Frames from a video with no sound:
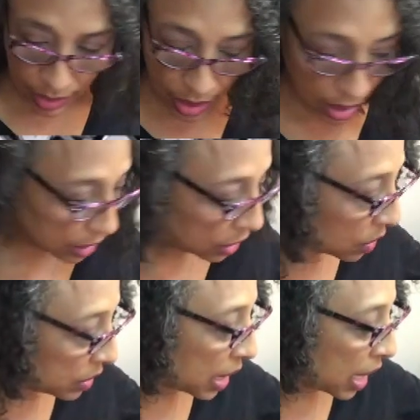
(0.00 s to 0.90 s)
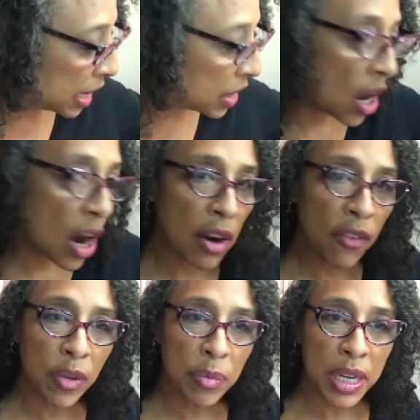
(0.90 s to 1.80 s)
And so it's harder
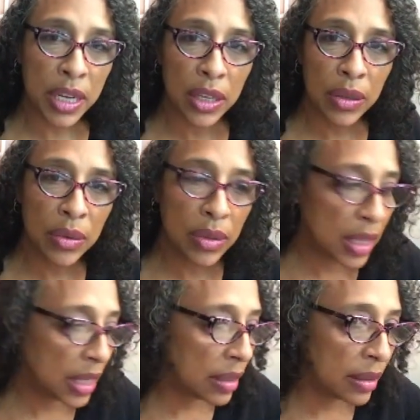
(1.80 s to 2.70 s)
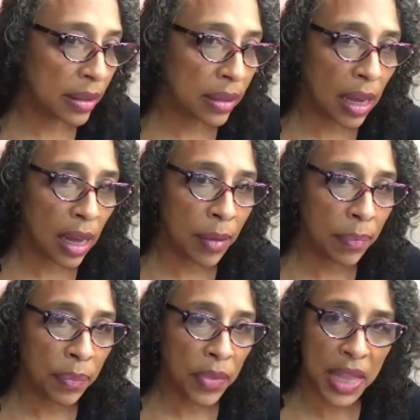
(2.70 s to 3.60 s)
for me to use these
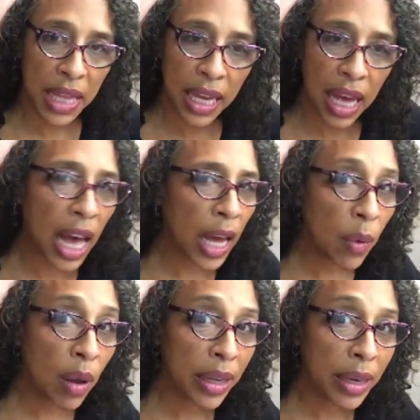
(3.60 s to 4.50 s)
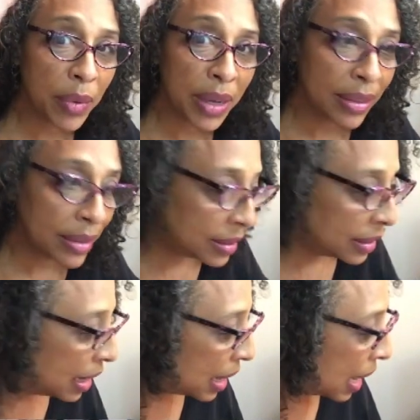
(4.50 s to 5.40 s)
thick, high quality ones.
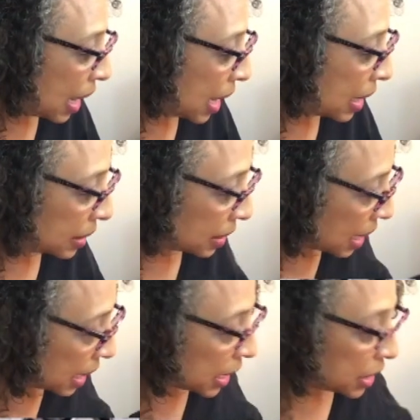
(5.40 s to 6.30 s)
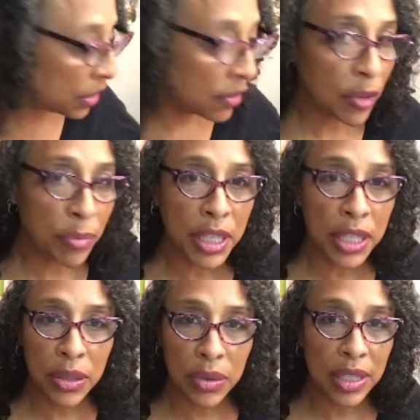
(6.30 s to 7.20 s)
And it's a lot easier for me to
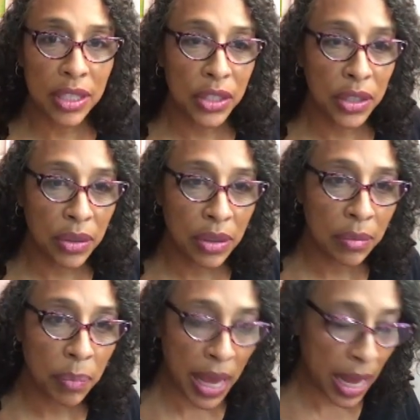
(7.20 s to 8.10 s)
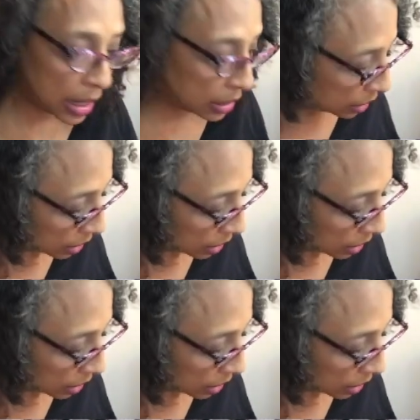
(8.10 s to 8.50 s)
use the student paint,